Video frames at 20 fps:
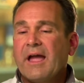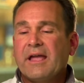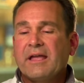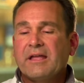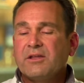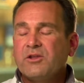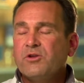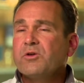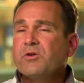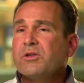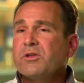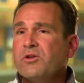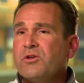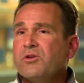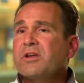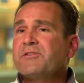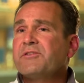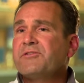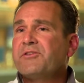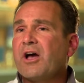You,
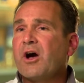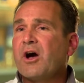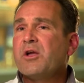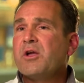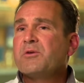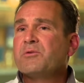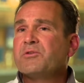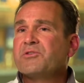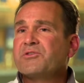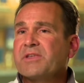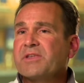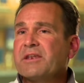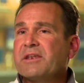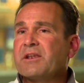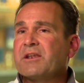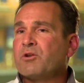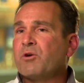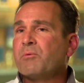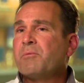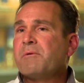you could tell he was
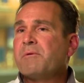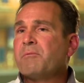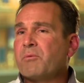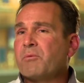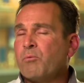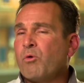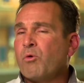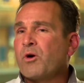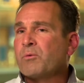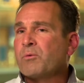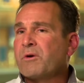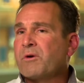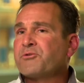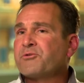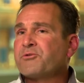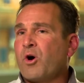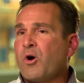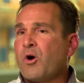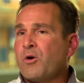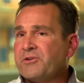getting a little bit more
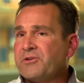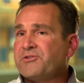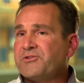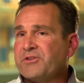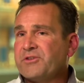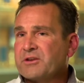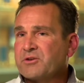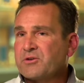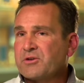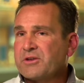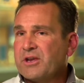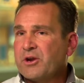withdrawn his senior